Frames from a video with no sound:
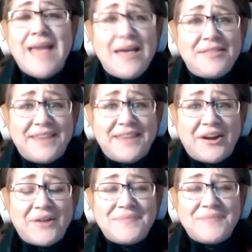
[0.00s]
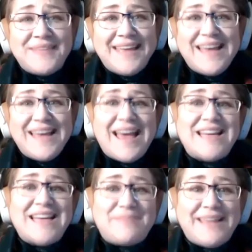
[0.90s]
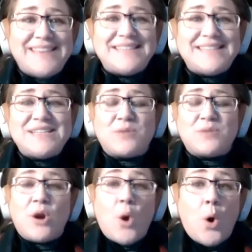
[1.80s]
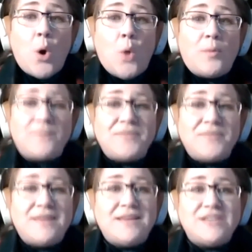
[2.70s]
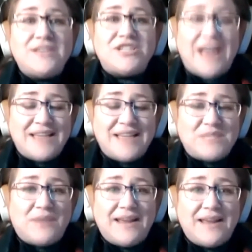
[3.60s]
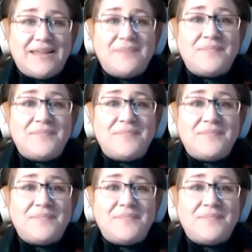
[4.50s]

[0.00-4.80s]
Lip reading: healthier, and places where hope shines brightly.